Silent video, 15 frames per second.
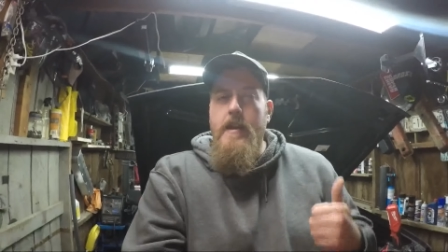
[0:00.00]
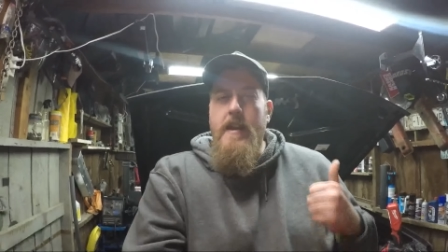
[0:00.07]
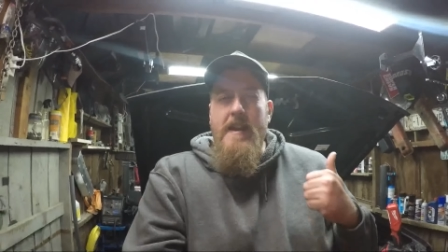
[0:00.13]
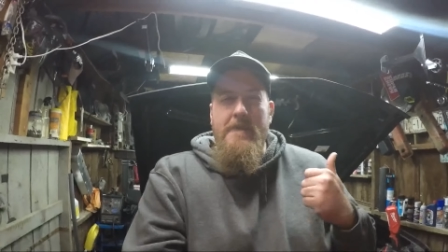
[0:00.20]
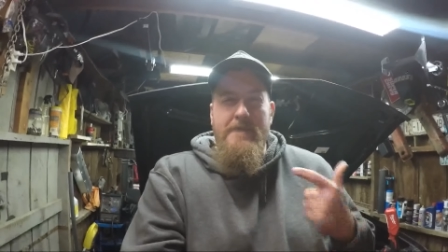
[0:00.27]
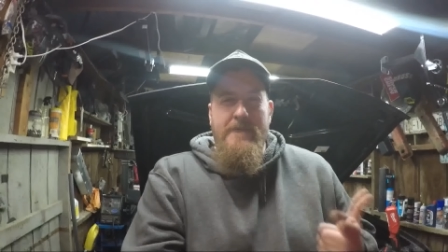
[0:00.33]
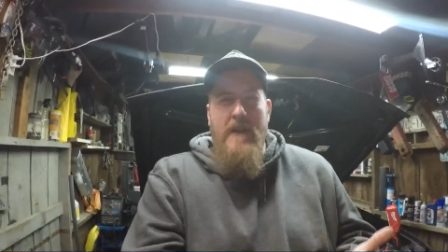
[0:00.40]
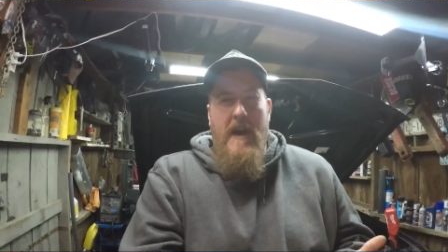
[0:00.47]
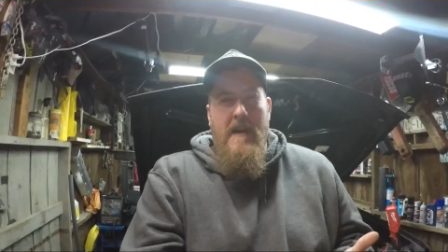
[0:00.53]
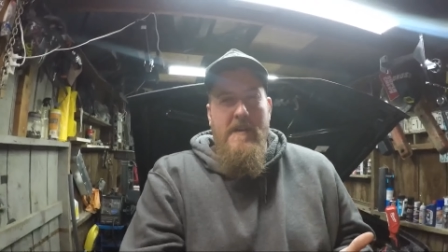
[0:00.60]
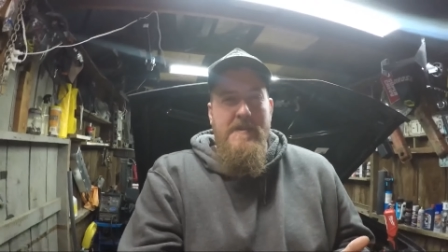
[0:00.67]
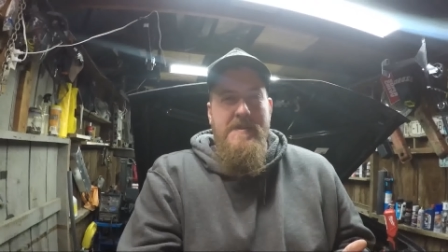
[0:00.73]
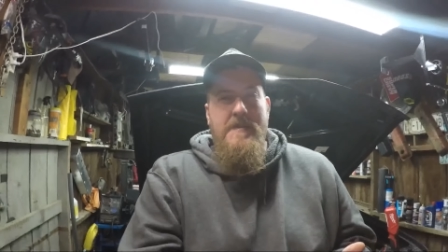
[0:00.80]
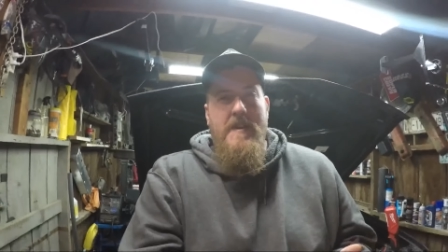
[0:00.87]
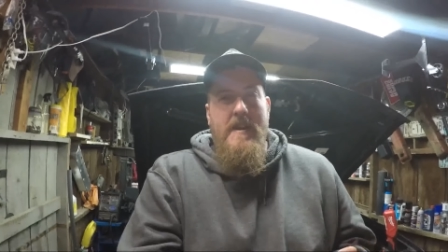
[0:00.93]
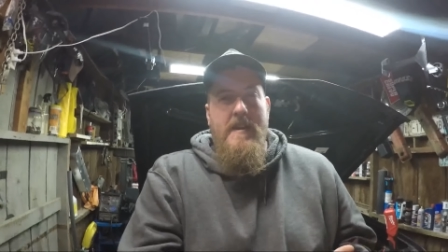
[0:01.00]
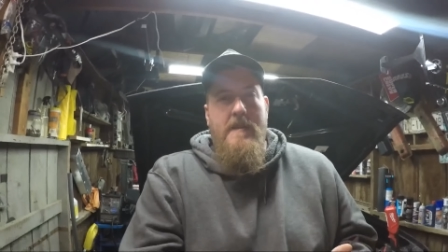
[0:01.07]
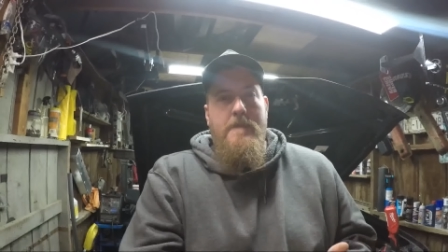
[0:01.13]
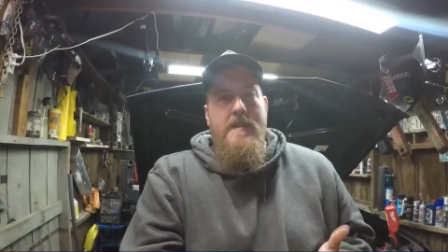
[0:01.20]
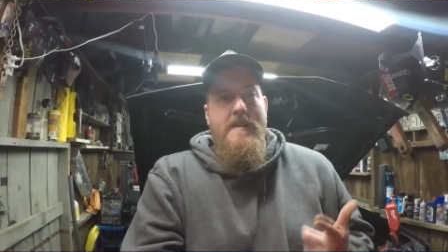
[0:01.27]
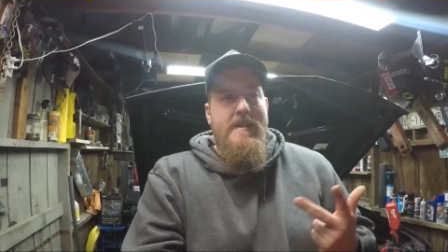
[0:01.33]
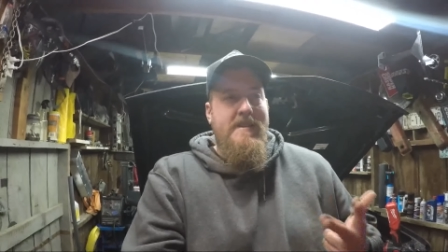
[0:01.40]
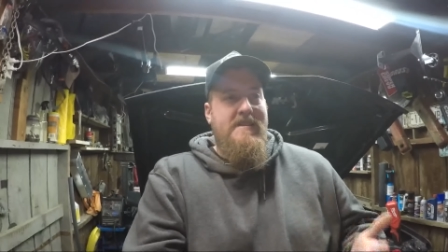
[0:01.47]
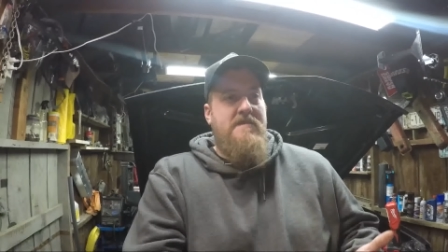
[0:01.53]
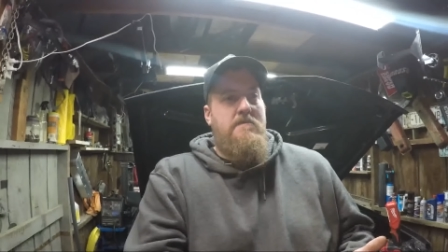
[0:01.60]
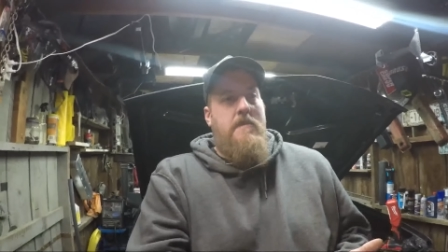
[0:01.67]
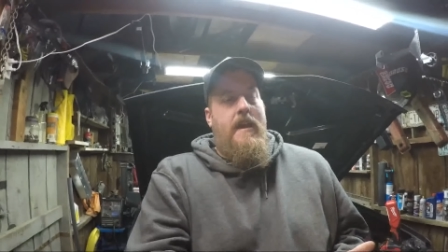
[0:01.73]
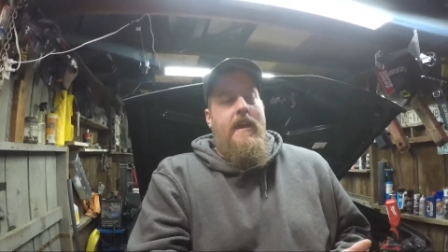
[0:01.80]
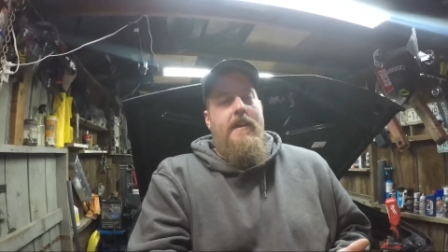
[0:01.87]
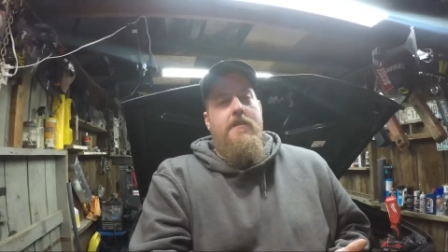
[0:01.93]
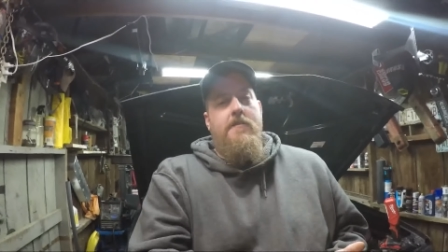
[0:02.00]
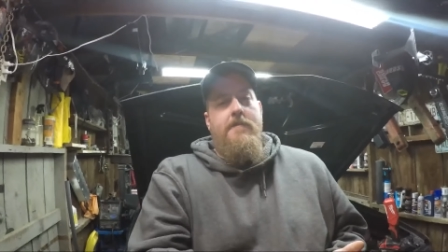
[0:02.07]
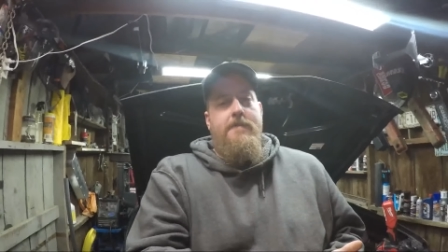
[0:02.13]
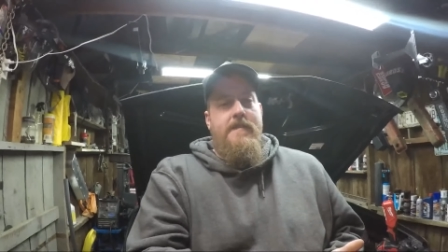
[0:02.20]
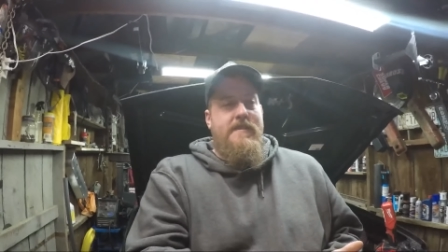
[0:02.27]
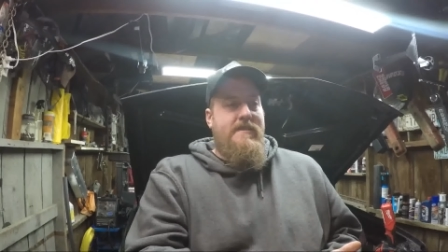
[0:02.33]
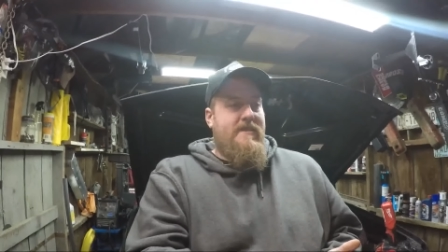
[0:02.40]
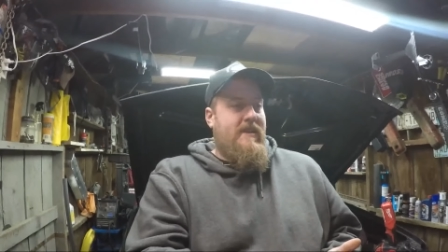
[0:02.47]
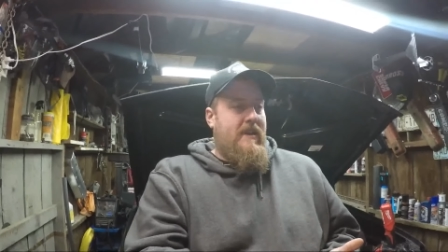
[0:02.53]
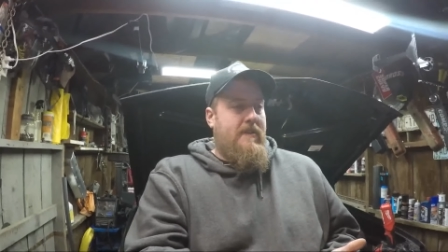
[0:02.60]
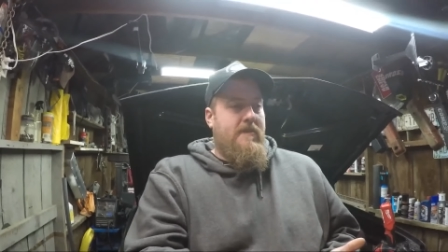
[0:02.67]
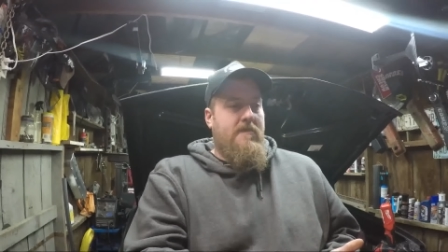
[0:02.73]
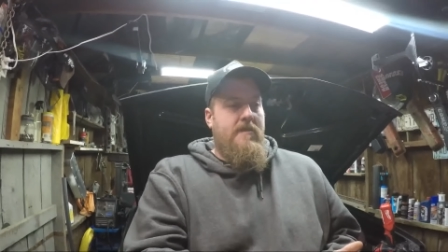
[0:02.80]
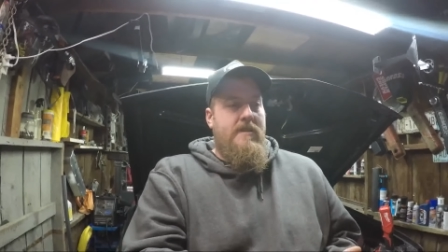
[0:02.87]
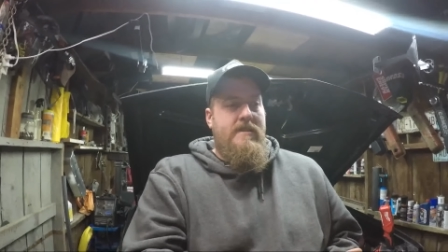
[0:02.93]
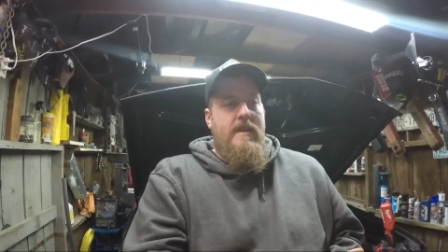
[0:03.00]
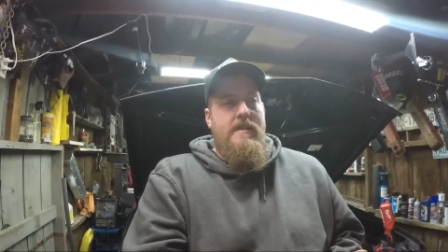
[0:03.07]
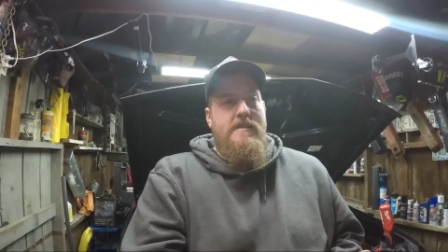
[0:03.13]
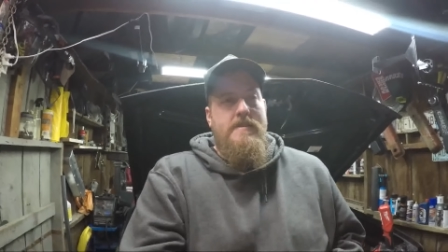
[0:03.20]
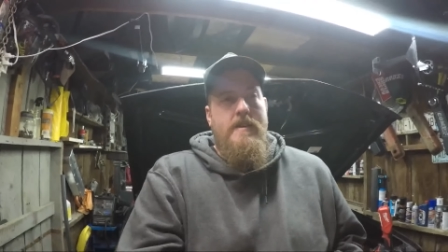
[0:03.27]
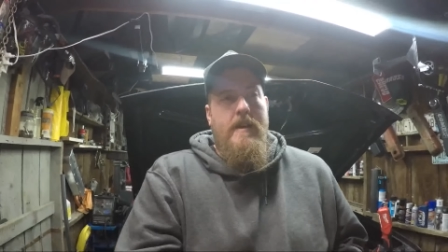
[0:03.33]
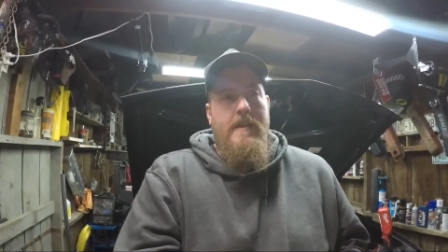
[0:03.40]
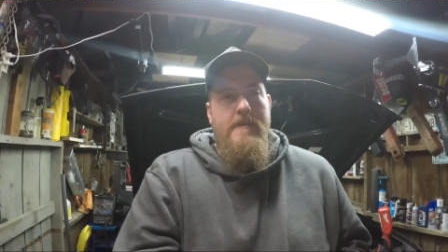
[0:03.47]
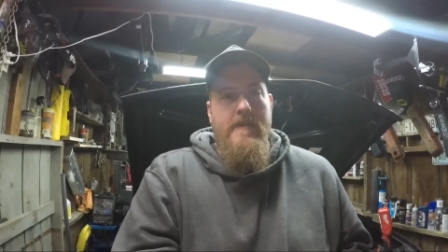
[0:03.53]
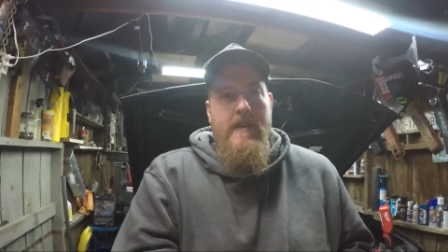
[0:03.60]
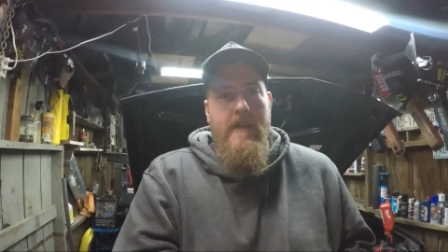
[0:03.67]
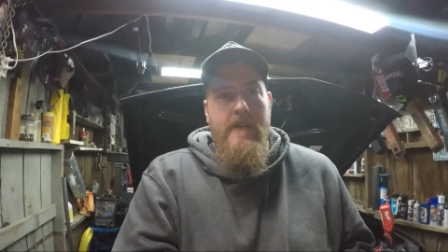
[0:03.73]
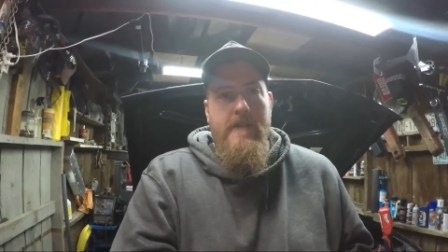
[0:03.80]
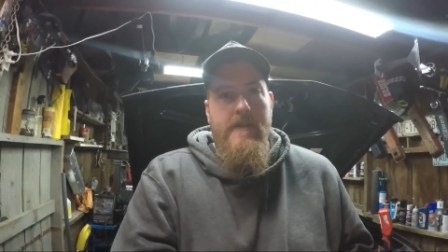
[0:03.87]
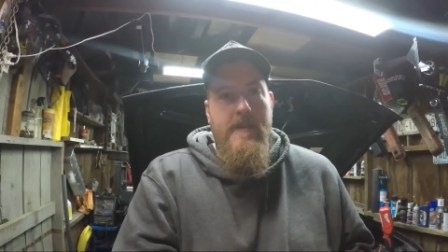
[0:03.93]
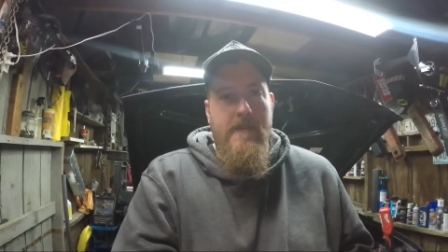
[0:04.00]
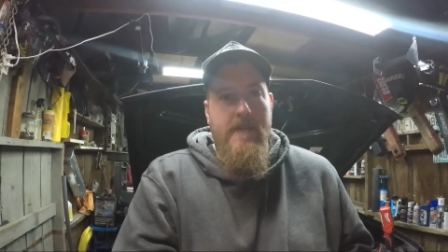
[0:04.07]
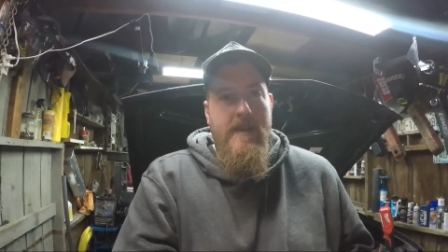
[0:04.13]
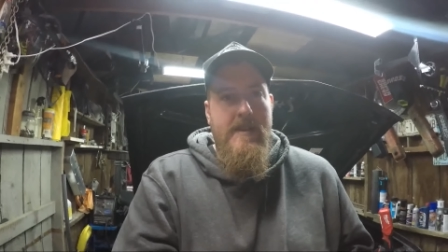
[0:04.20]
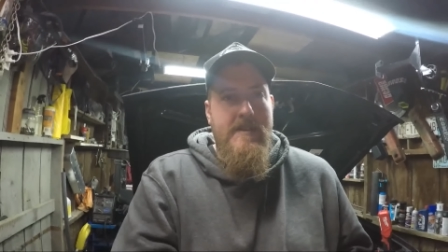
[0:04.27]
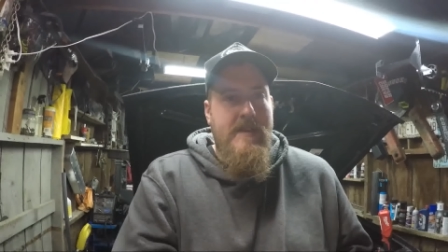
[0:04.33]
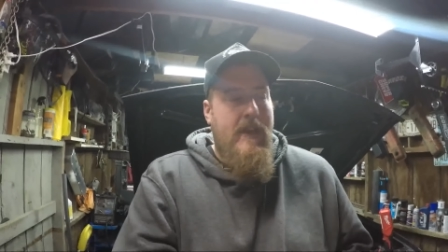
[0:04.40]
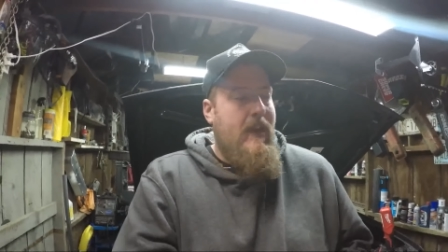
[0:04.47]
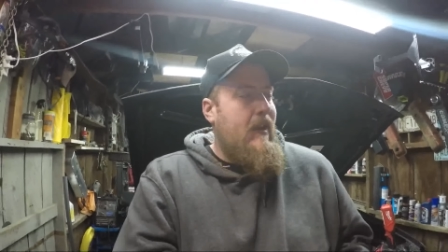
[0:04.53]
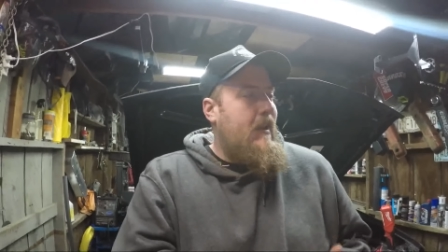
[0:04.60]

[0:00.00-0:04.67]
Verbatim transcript: It fires right up. It doesn't matter if it's 10 degrees outside or 100 degrees.